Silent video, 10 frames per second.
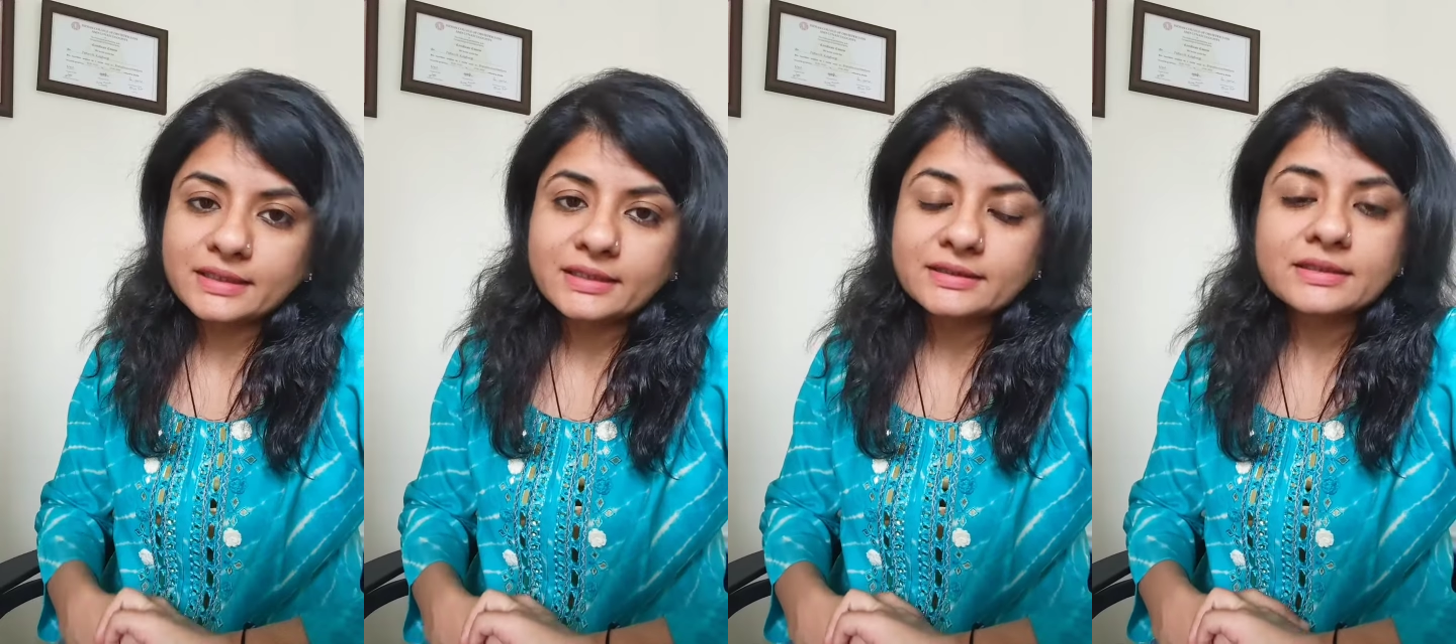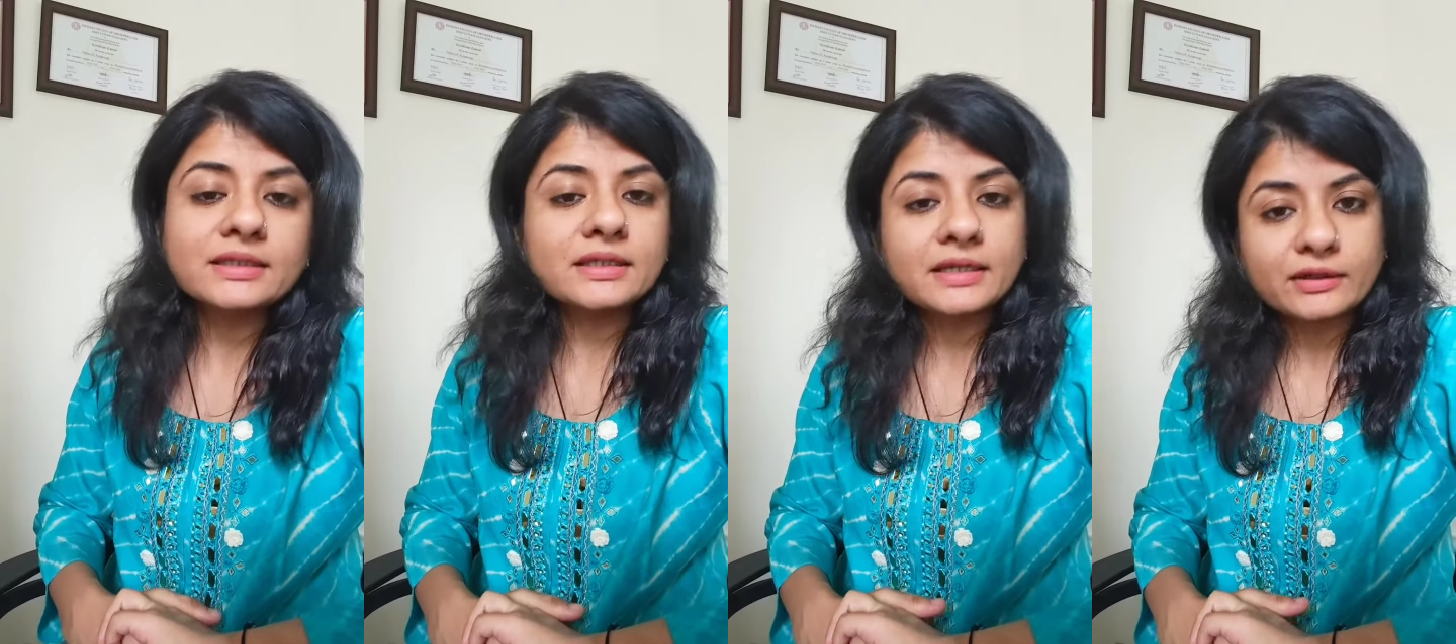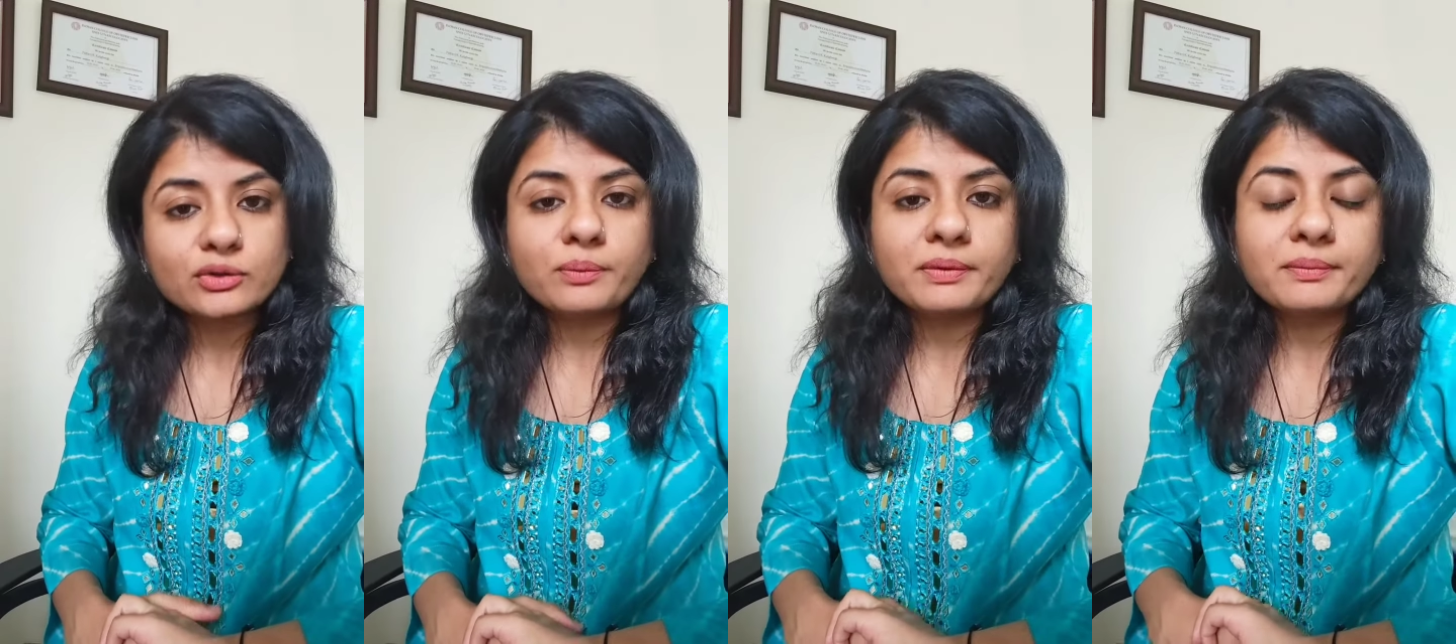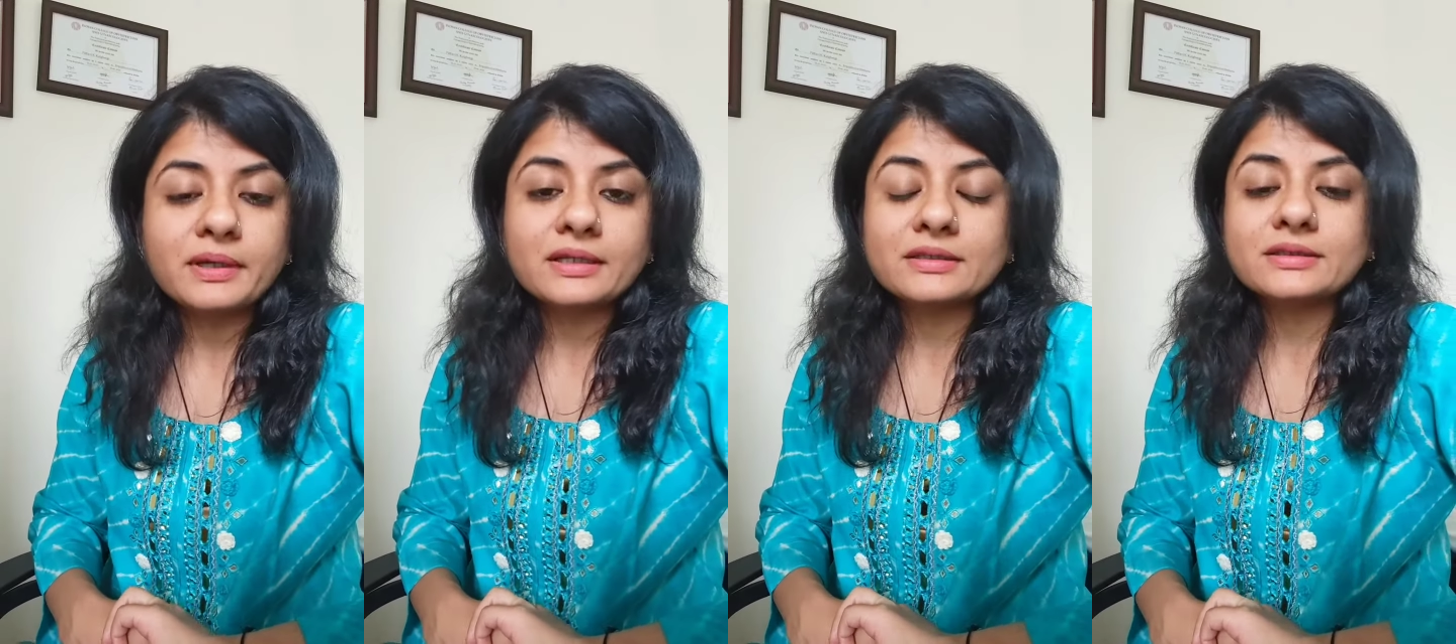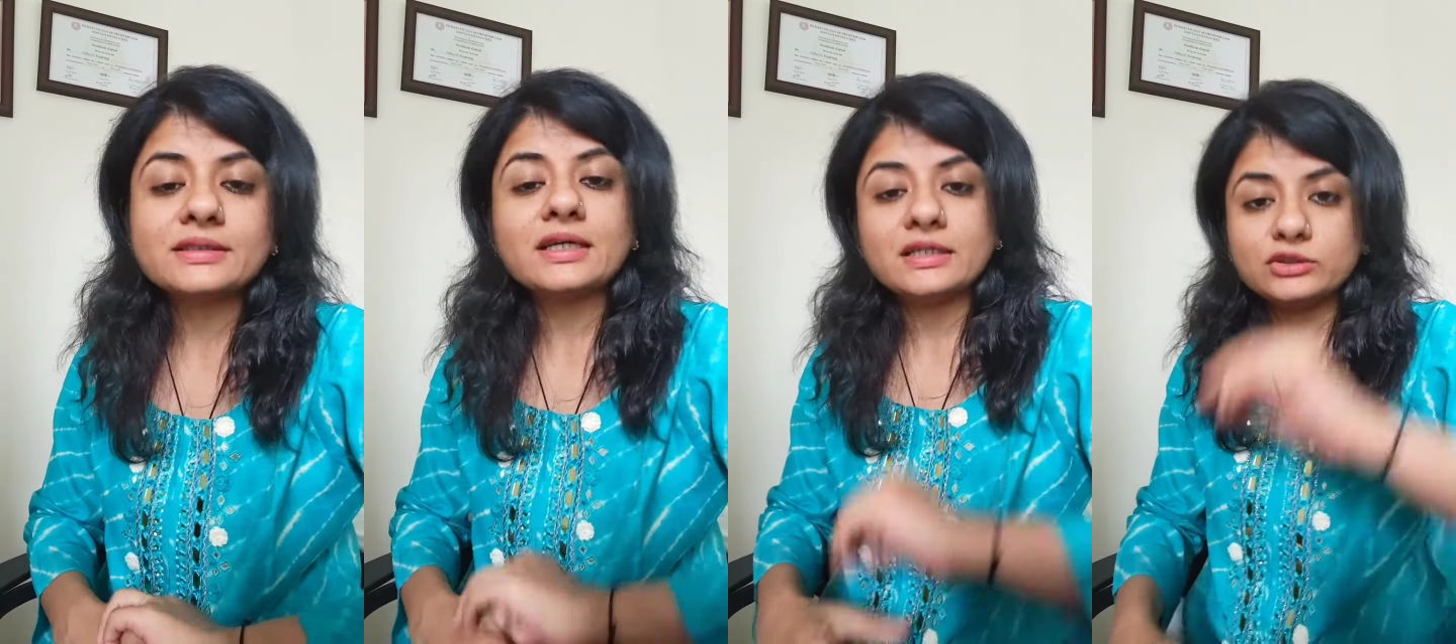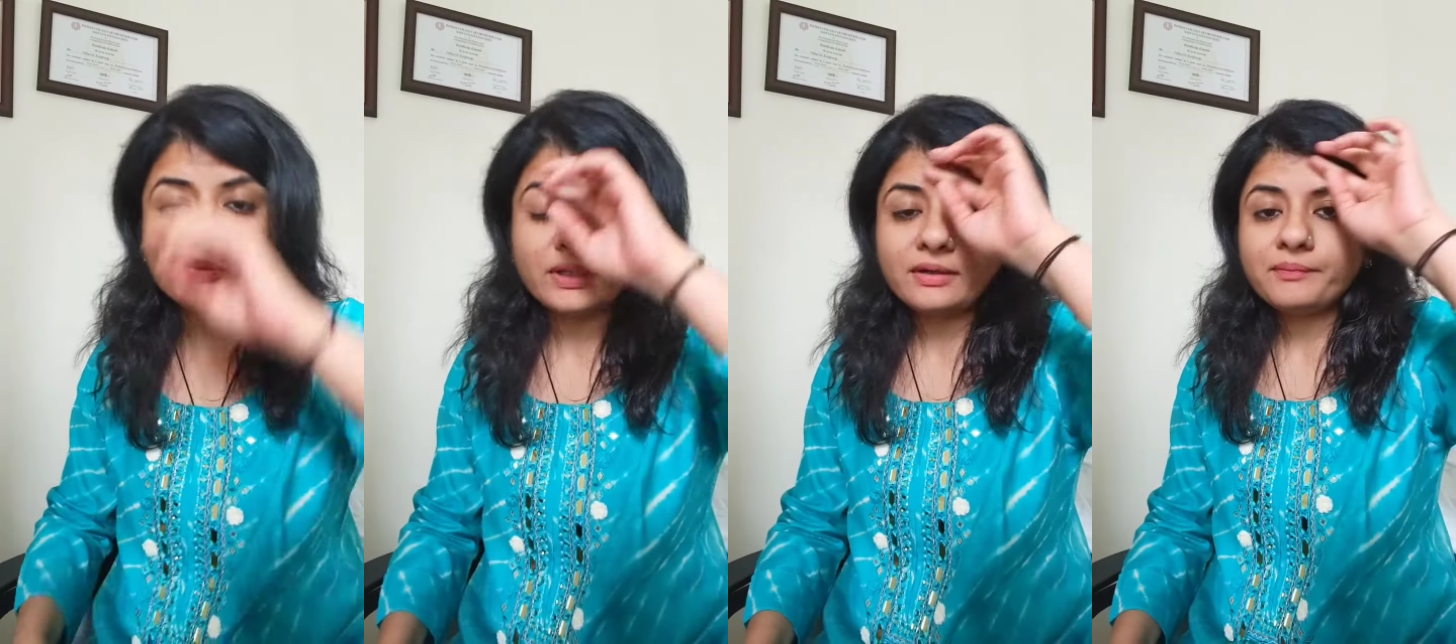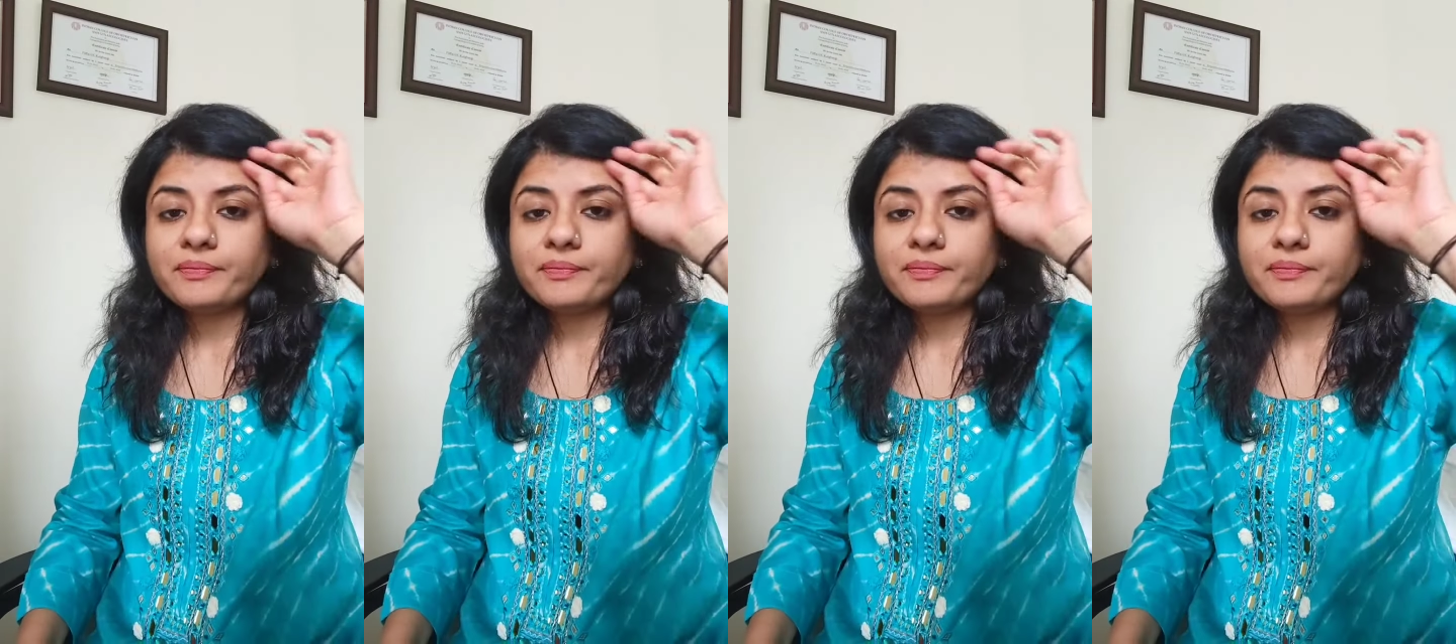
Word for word: test in an ectopic pregnancy as well